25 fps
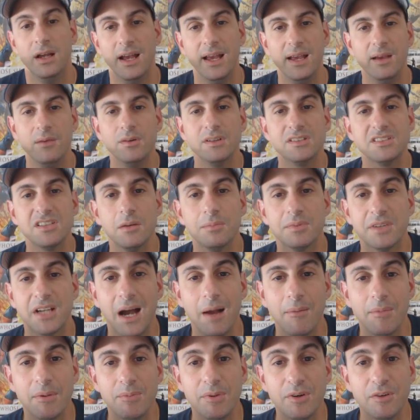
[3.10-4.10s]
Hey, what's up,
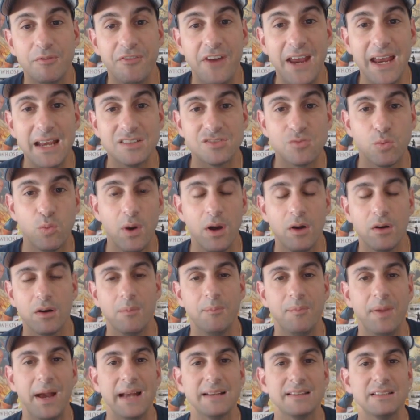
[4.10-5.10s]
comic book fans?
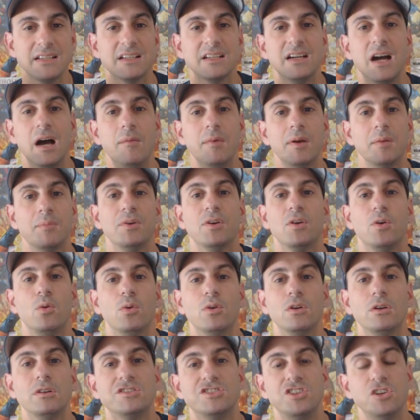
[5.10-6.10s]
Welcome back to Comic Book
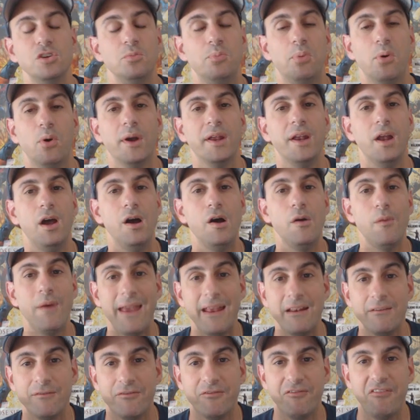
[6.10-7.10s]
Corner 2.0.
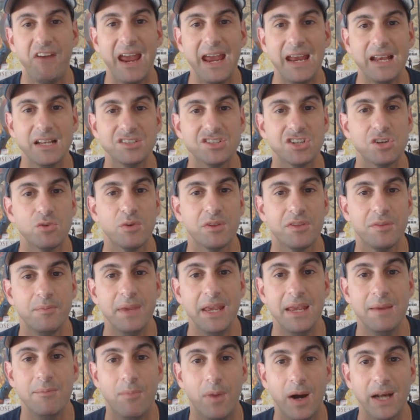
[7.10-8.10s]
And fans, you're with
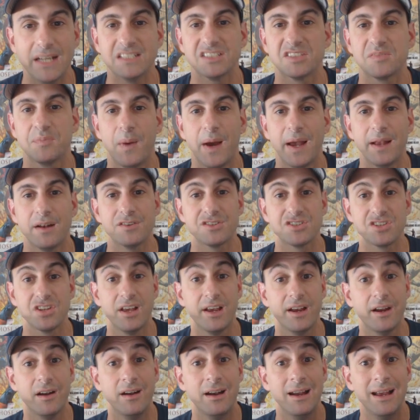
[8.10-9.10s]
me, Mike
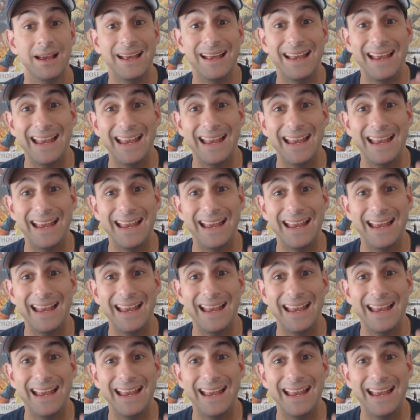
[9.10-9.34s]
Spiderslayer.